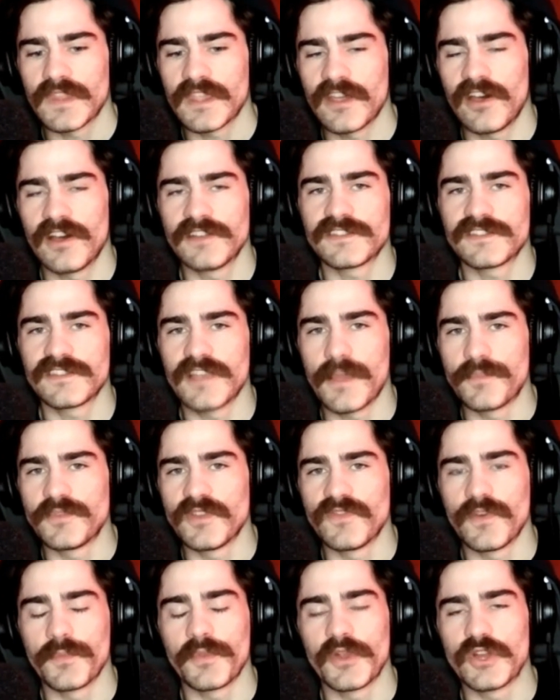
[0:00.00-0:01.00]
concept
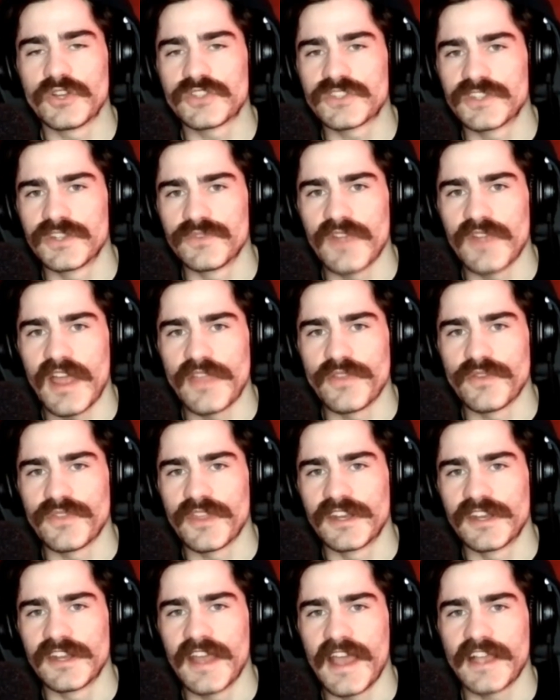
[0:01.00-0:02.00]
of a person rather
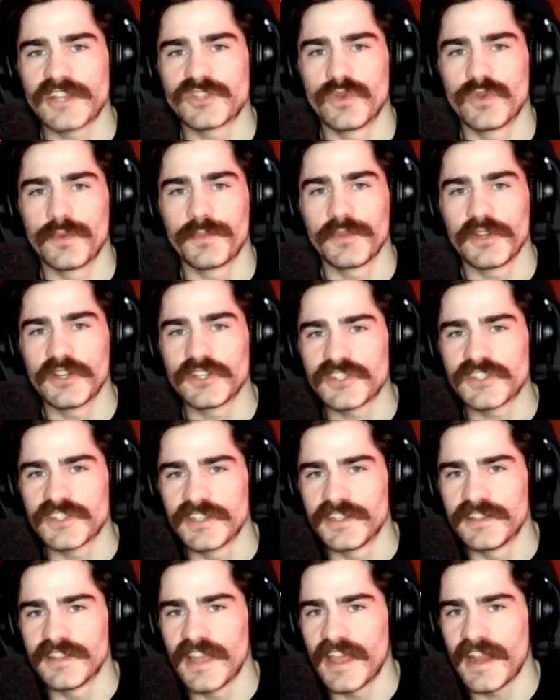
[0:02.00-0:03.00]
than an actual
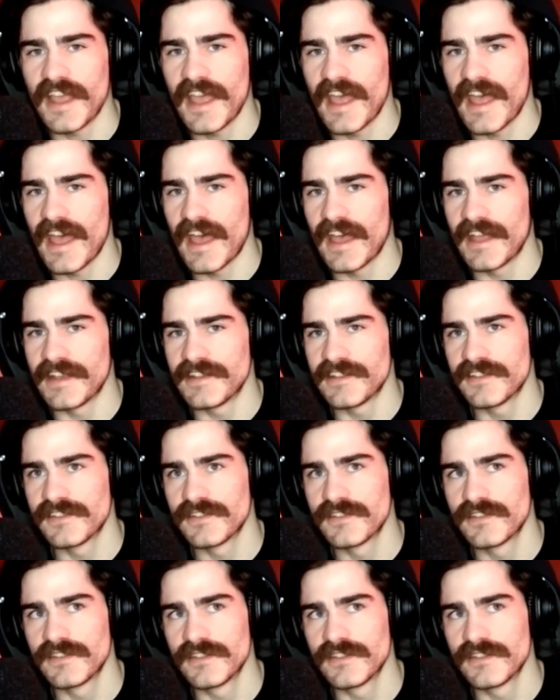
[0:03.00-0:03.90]
person that had